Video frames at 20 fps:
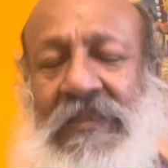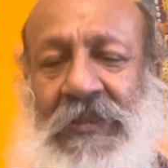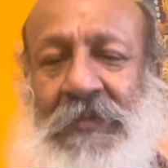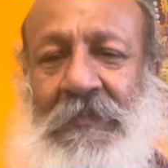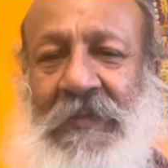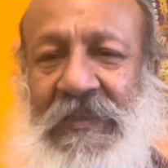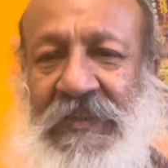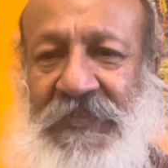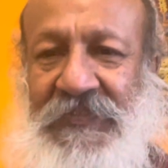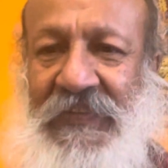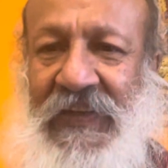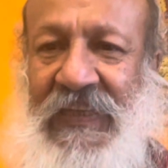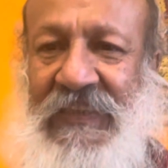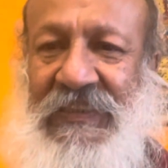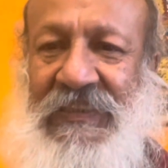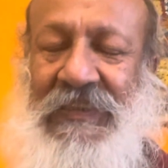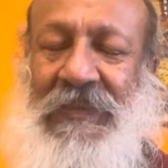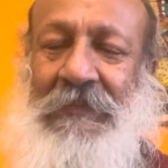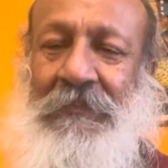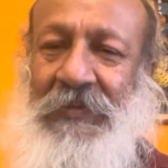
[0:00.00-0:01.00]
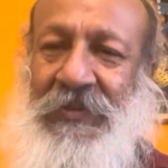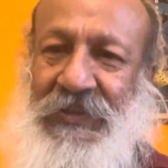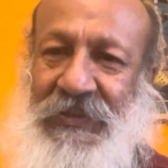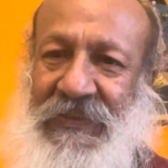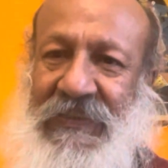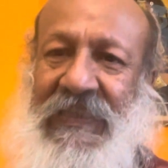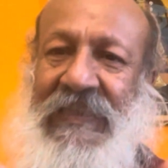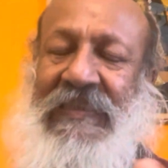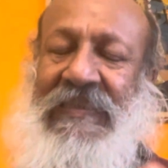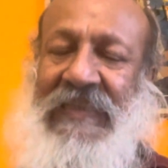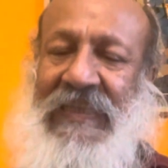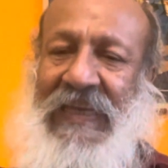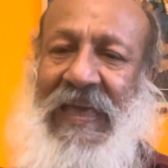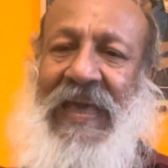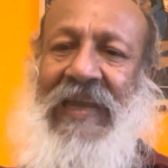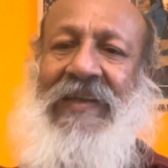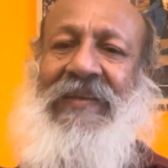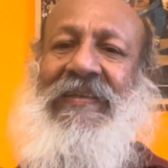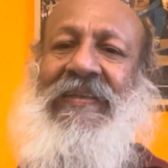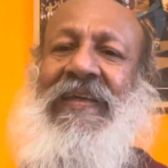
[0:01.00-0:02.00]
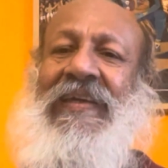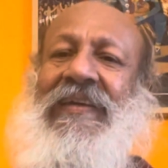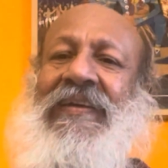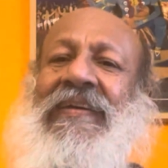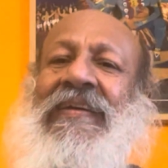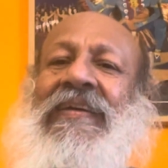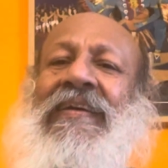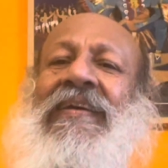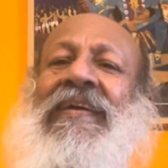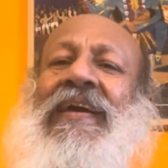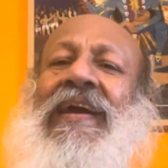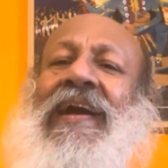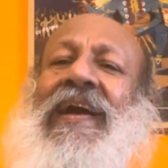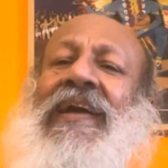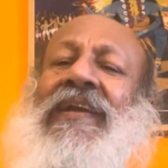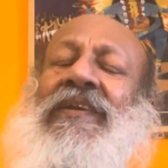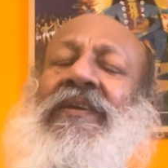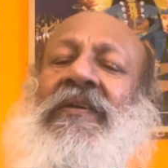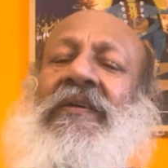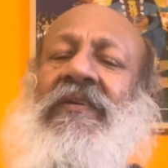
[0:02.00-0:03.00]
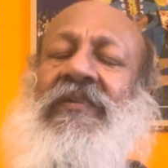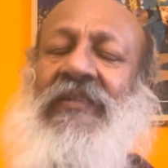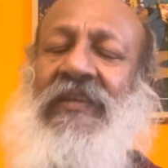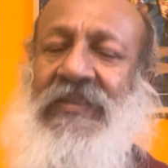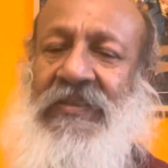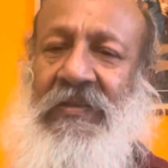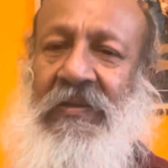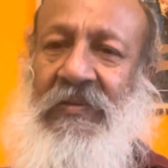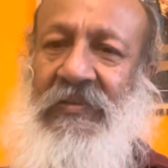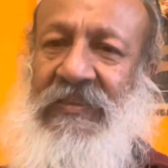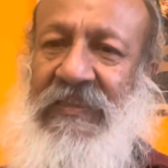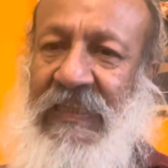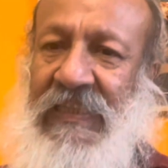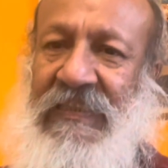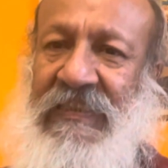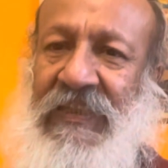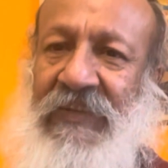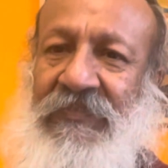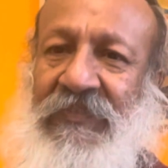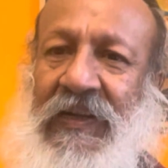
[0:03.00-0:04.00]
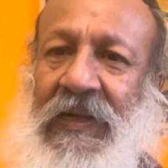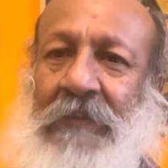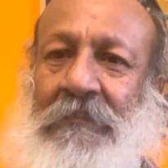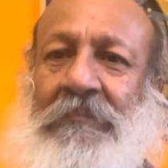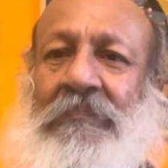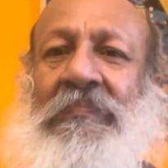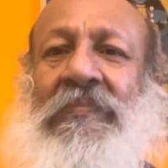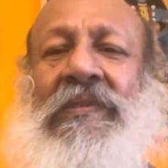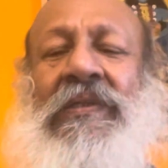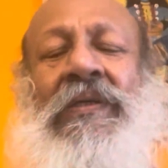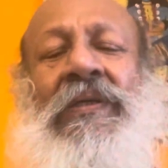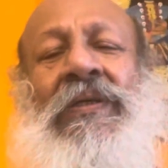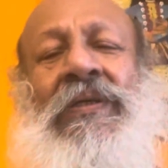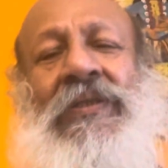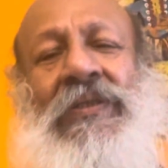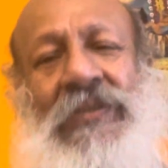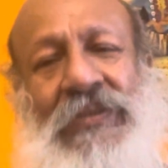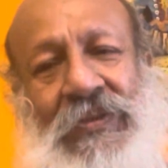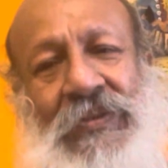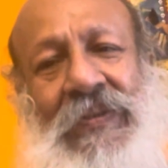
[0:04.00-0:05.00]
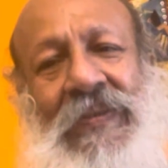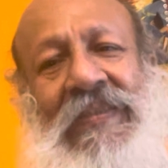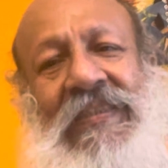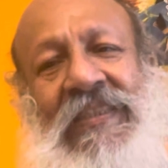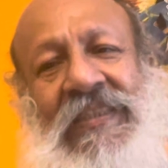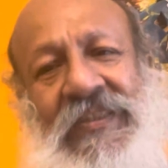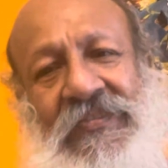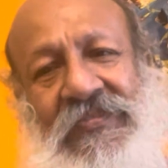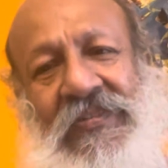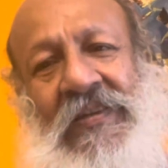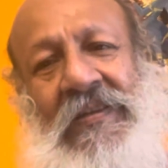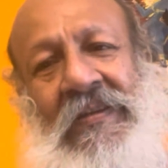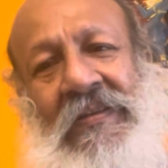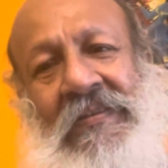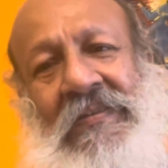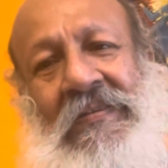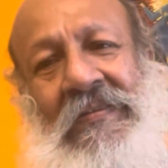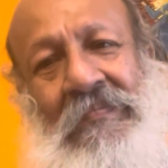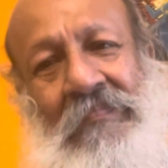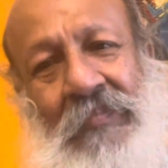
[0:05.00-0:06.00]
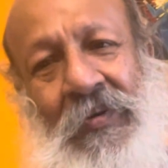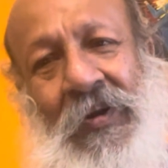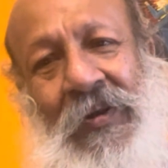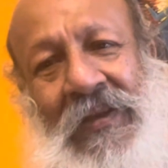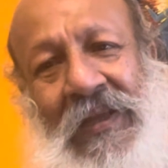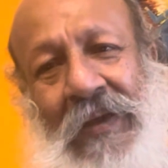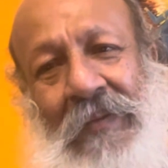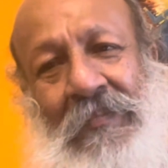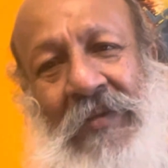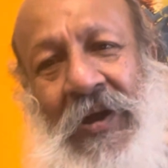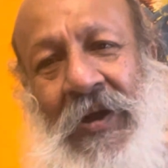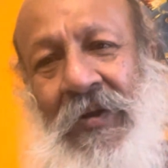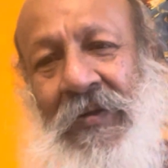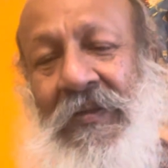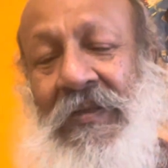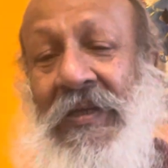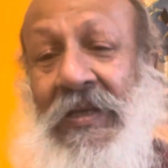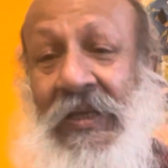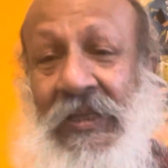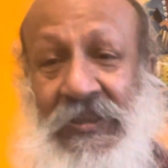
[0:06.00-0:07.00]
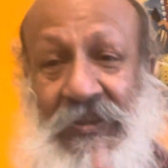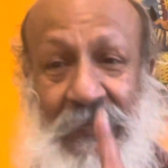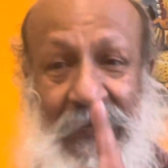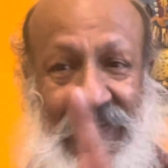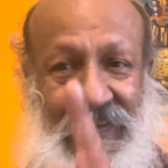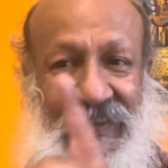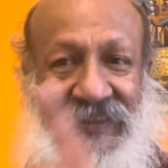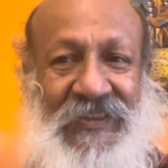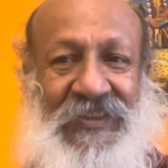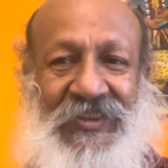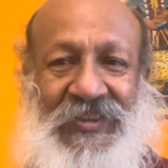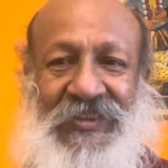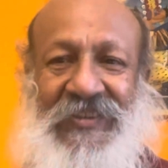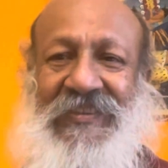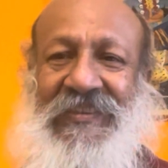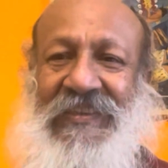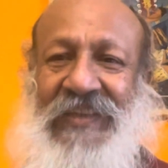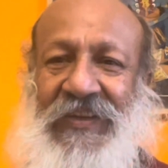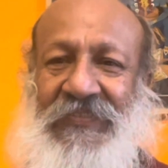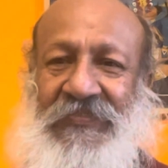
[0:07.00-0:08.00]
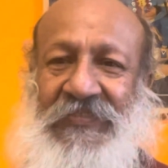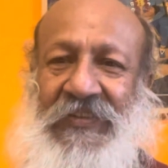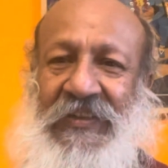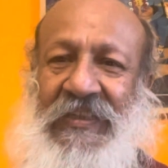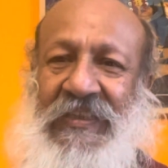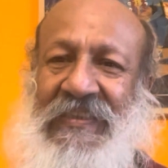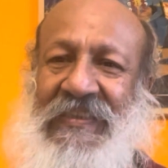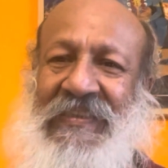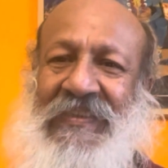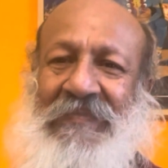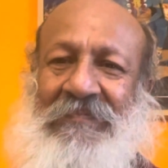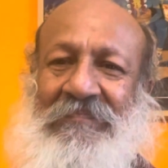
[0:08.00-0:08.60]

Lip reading: faster, because there is clarity and results have come. So it's a different ball game now. Swa-tantrika kriya first,